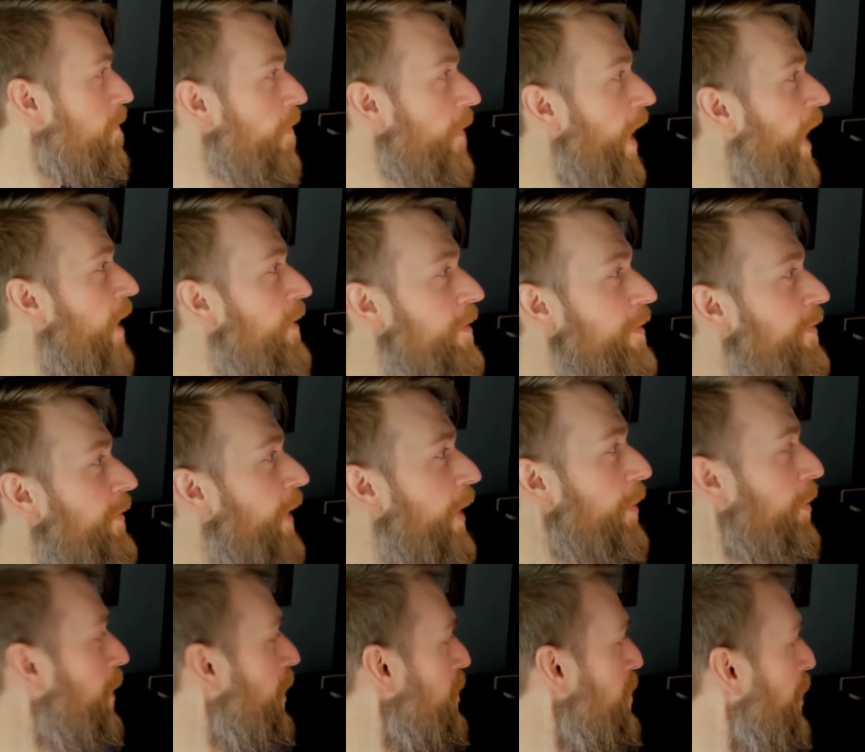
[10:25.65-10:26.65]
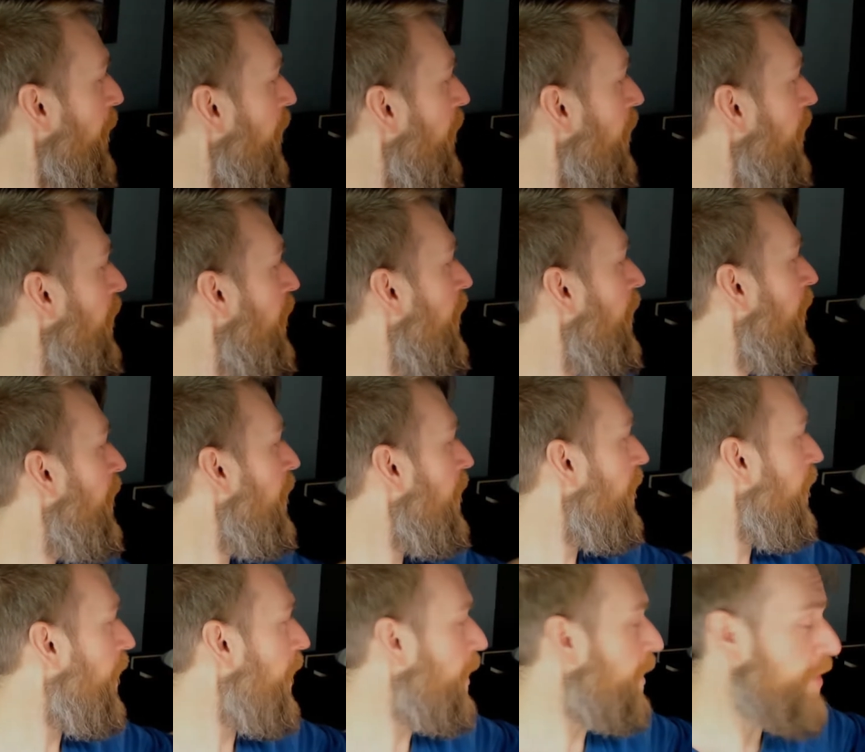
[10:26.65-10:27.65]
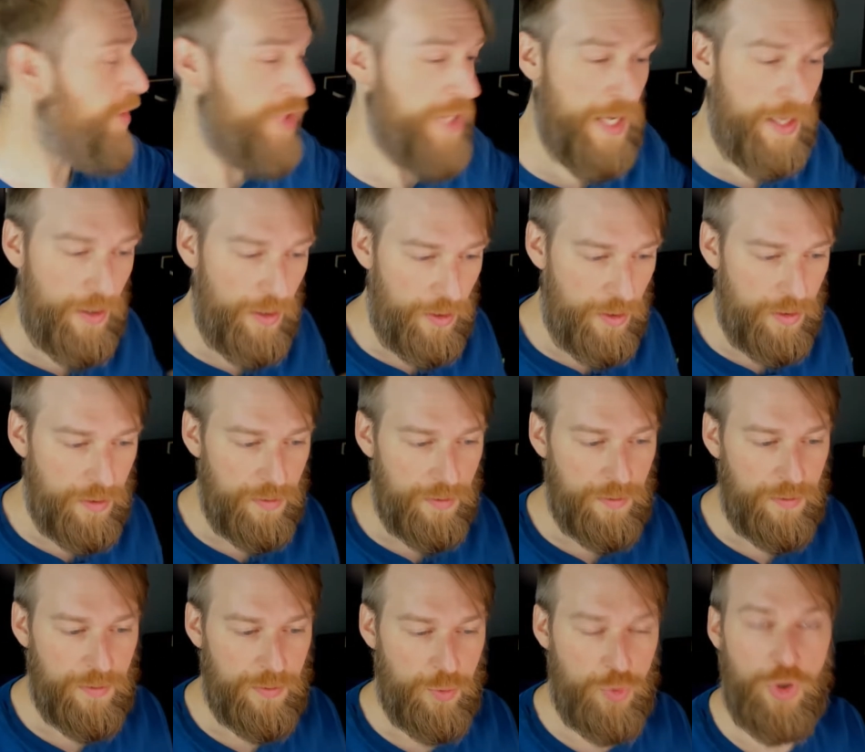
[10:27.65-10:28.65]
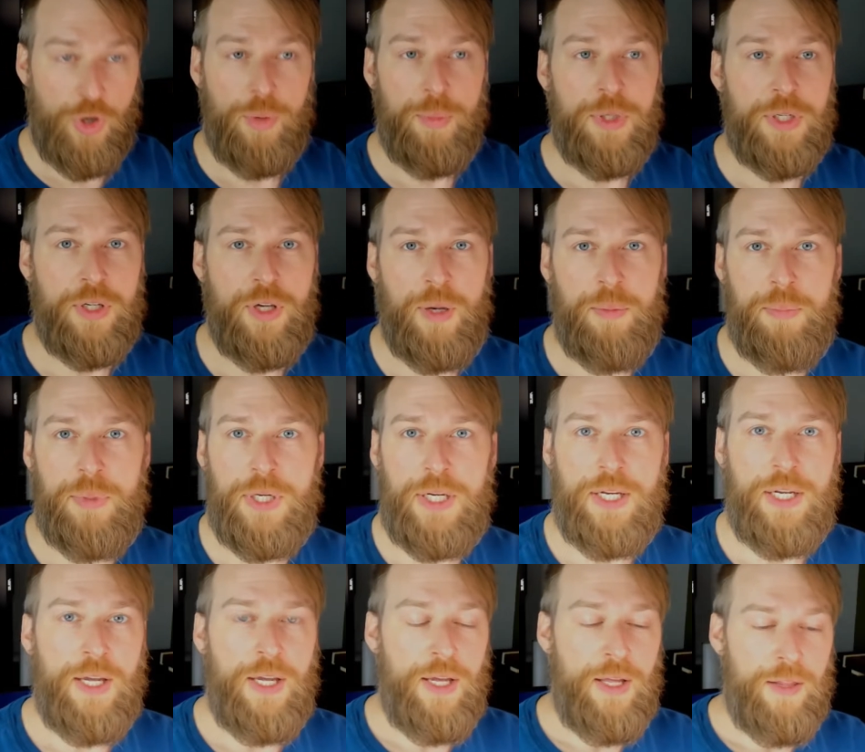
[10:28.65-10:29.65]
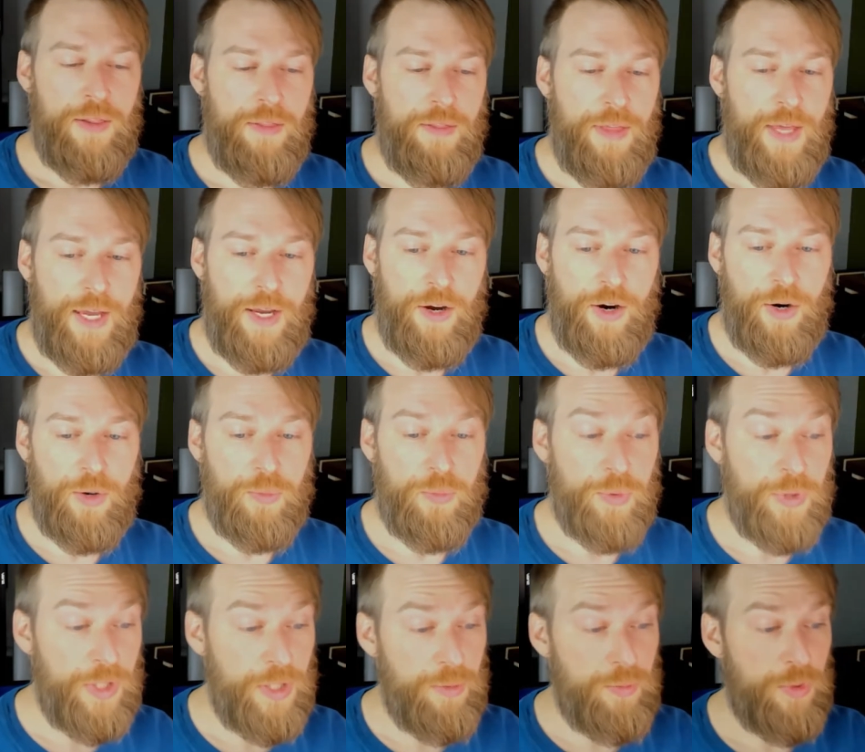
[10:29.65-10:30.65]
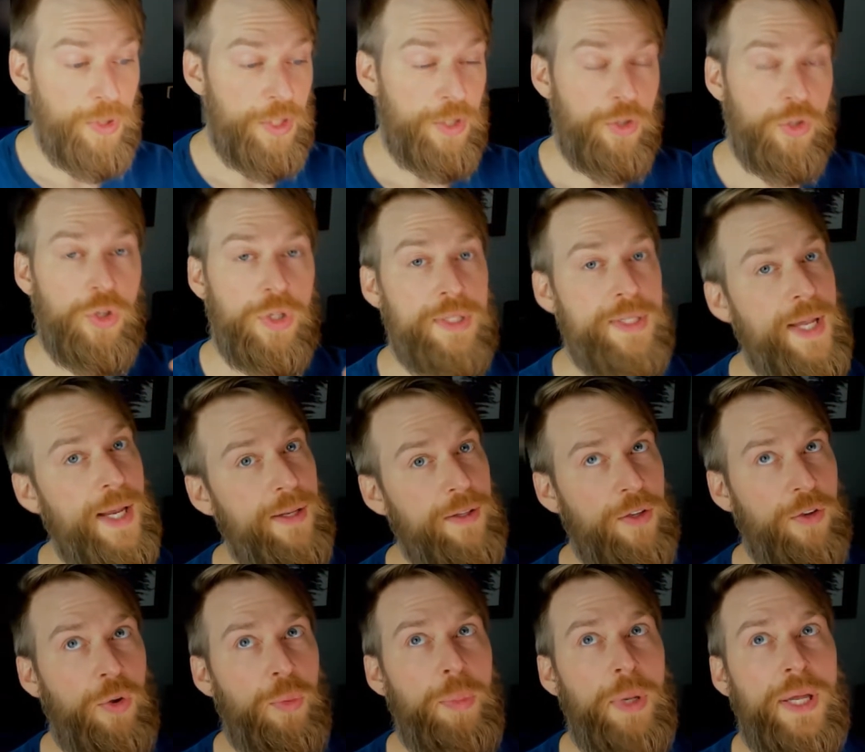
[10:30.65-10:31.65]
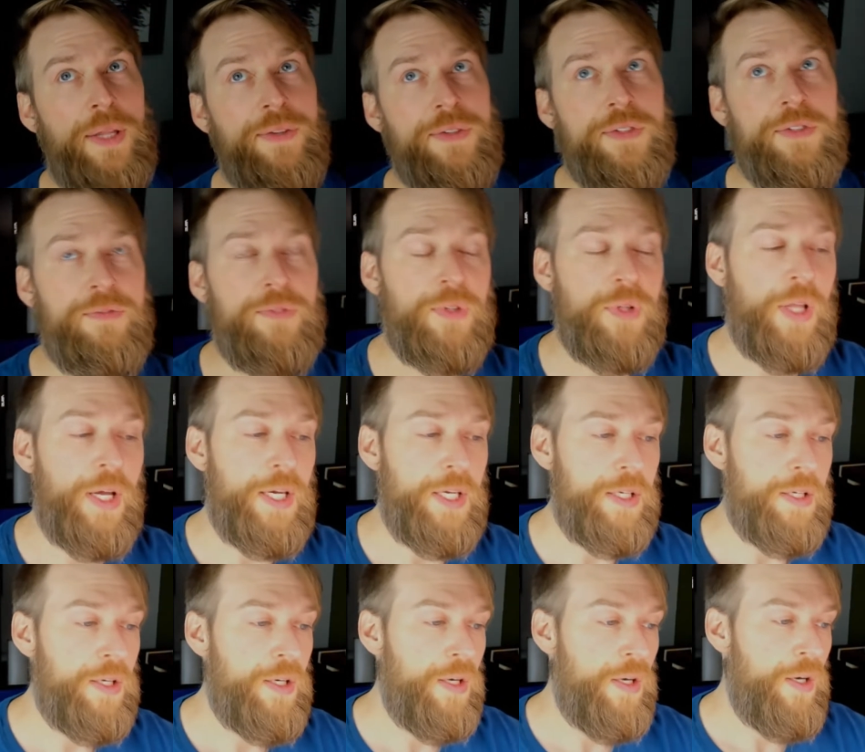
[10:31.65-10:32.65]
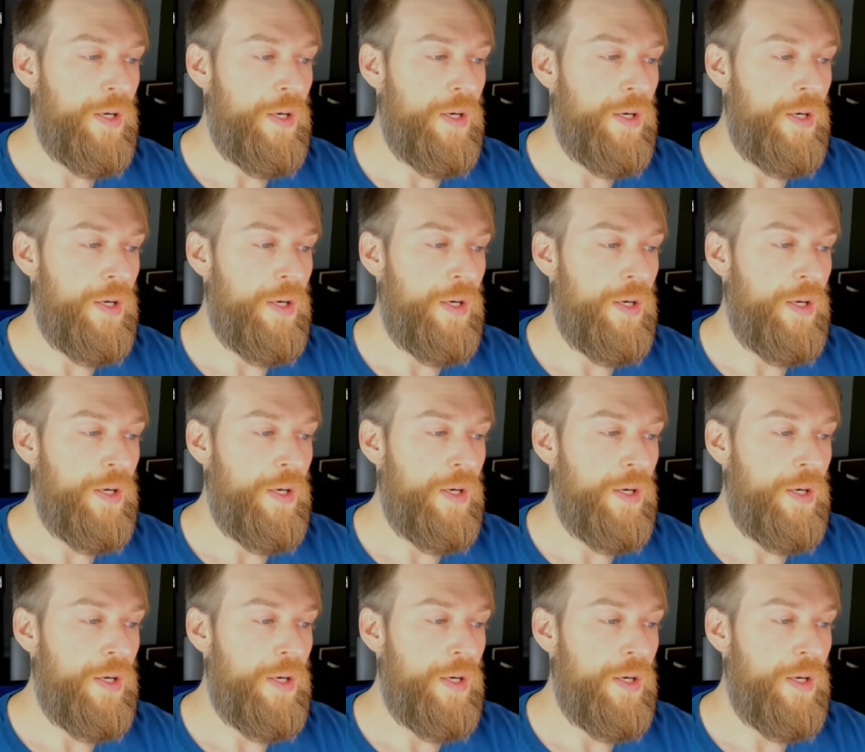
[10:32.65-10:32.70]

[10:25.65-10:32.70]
I haven't found much better. Stadler, German company, they are really, really good technical pens for like